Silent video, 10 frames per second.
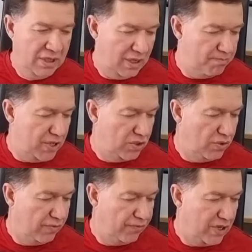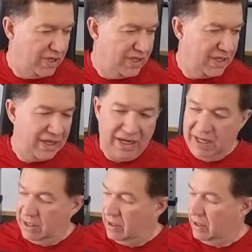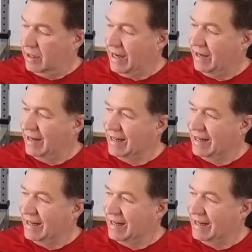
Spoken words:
a bit to the front and again,